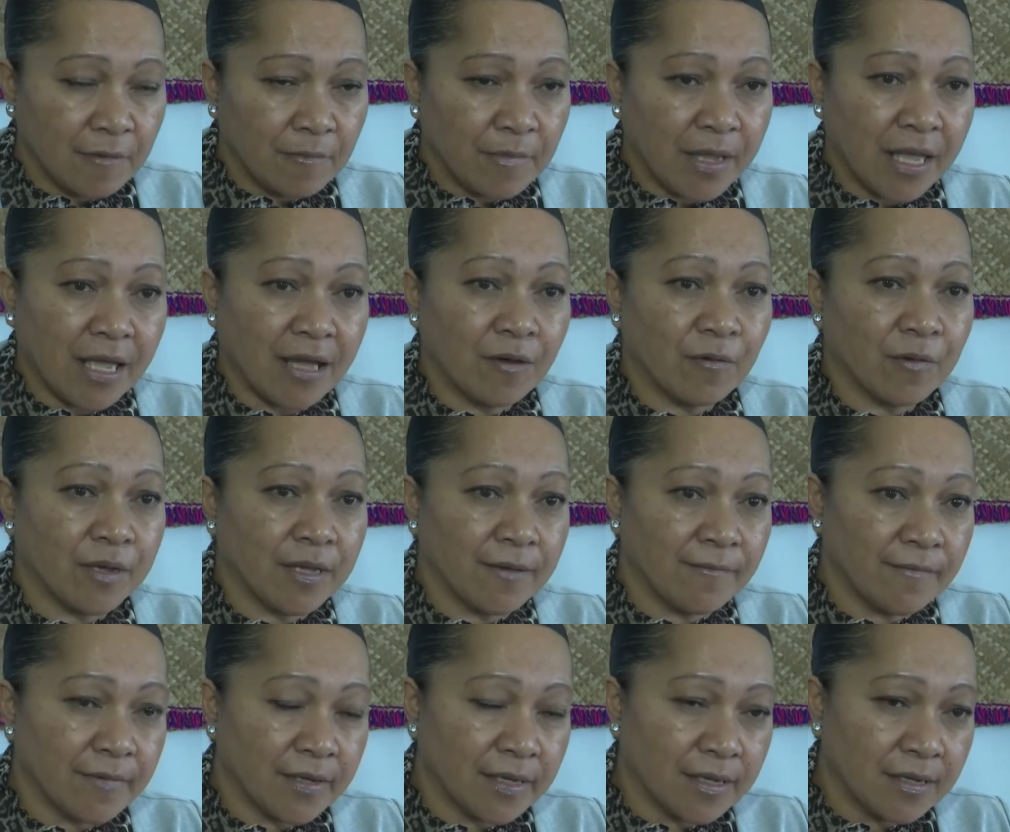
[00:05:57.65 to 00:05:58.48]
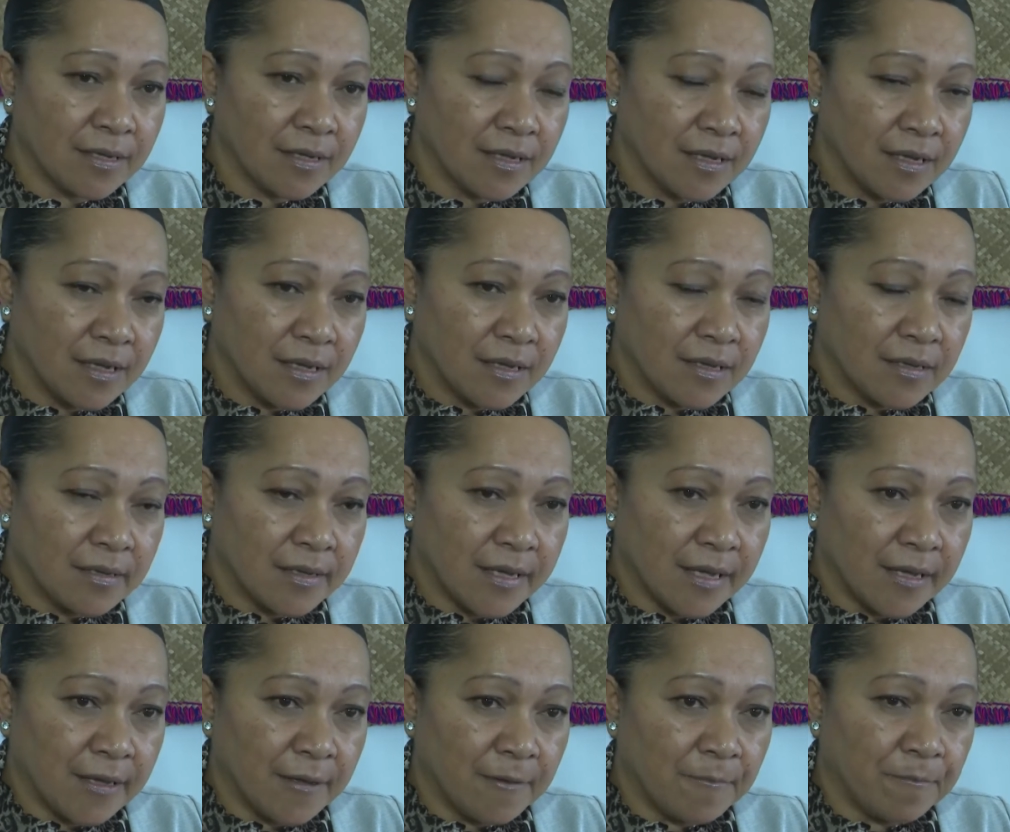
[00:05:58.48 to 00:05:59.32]
However,
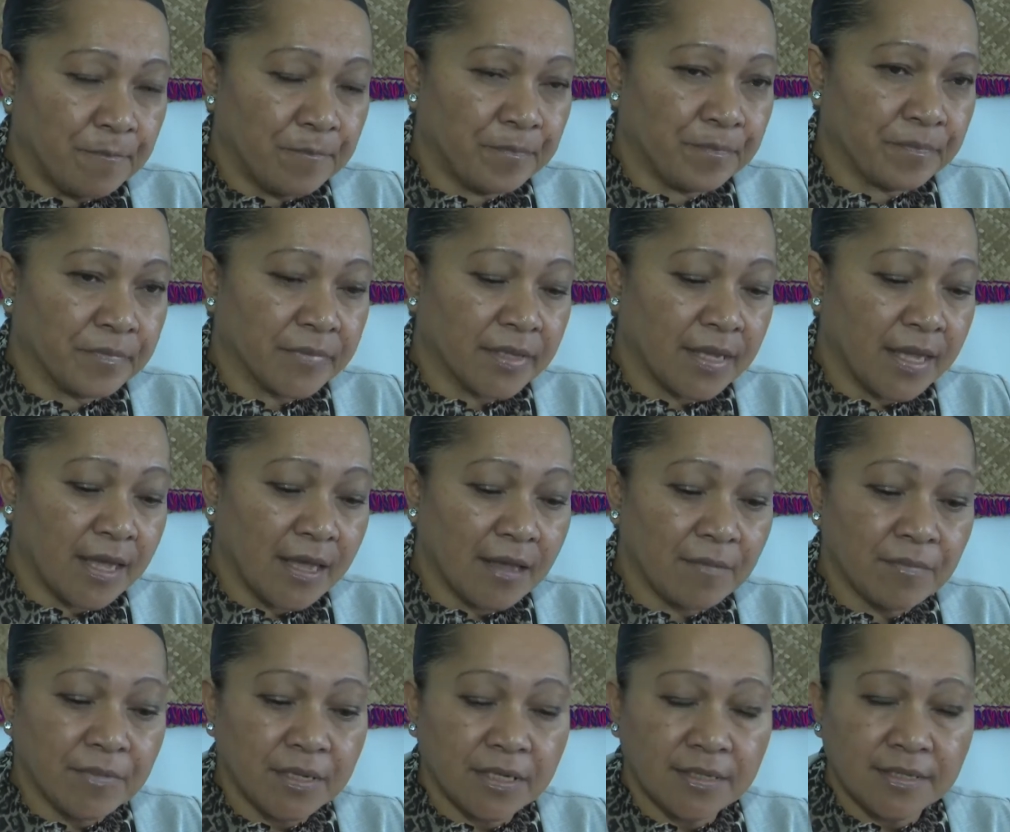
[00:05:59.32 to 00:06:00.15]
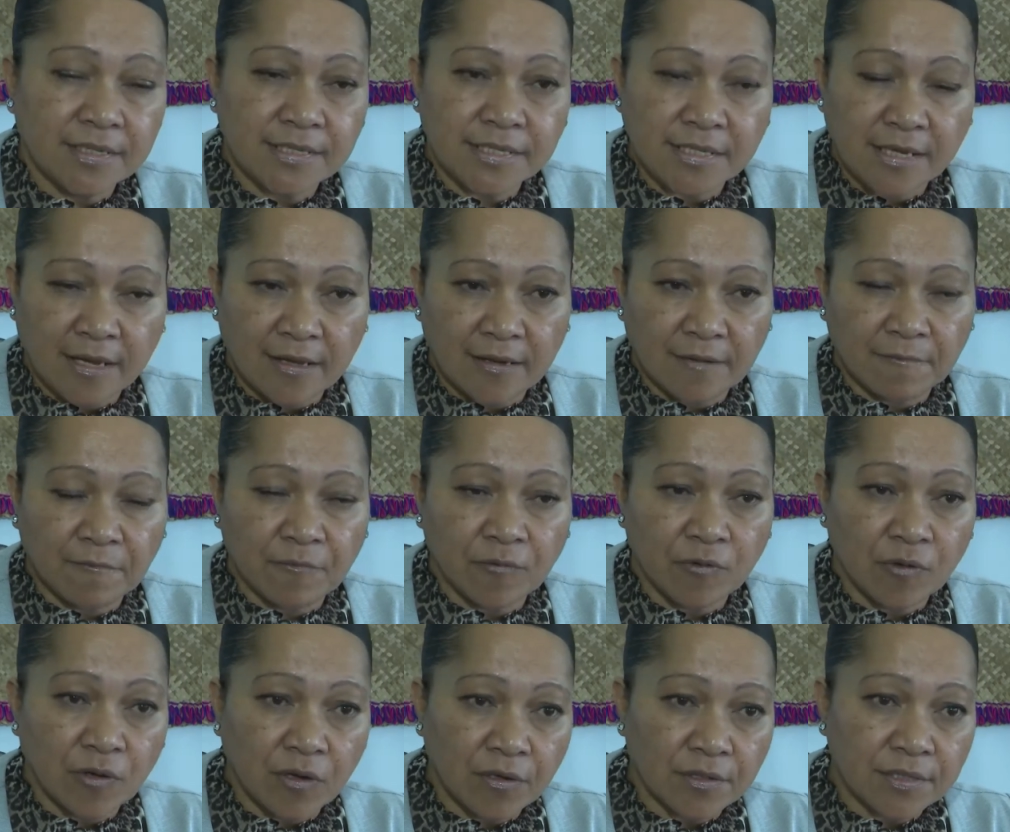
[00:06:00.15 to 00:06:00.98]
Cabinet decided
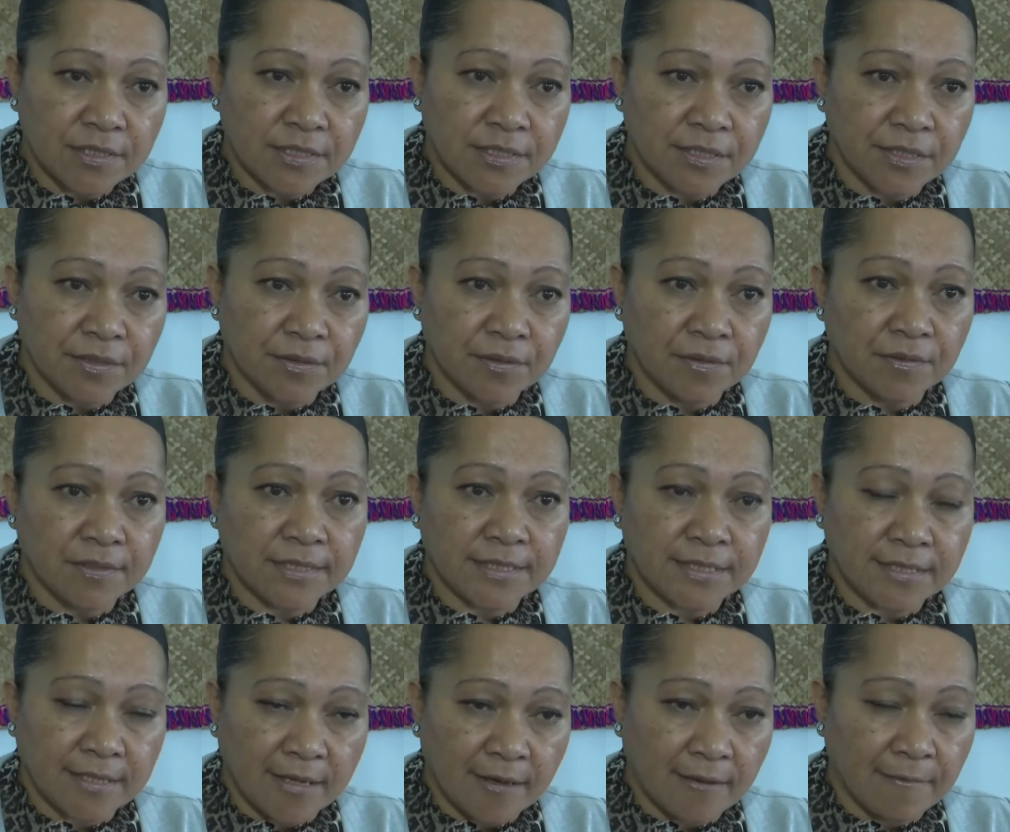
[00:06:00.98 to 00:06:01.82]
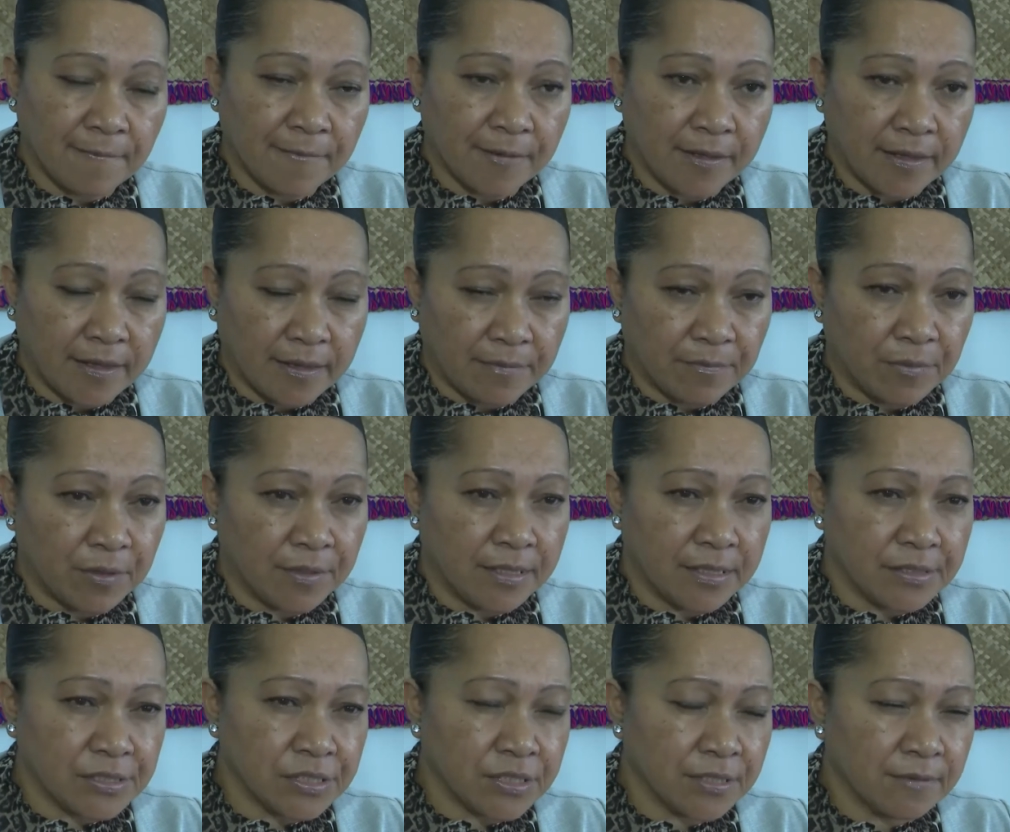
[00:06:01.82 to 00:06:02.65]
not to sell the
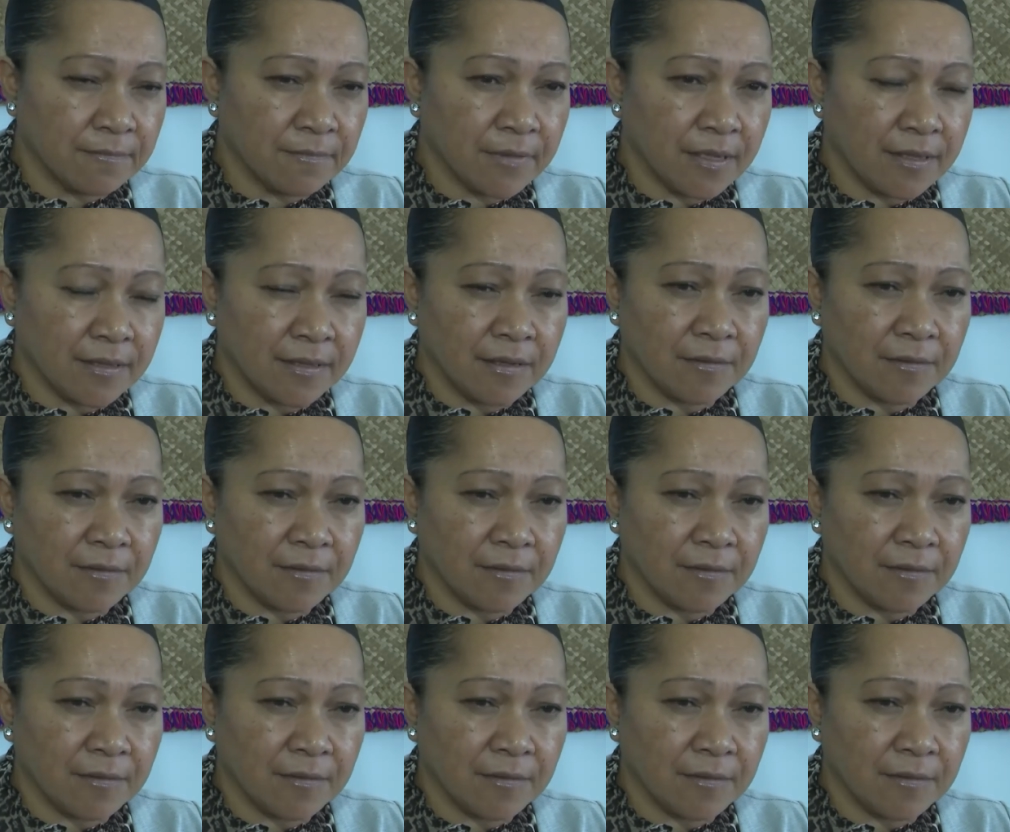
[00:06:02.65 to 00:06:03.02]
ammunition, and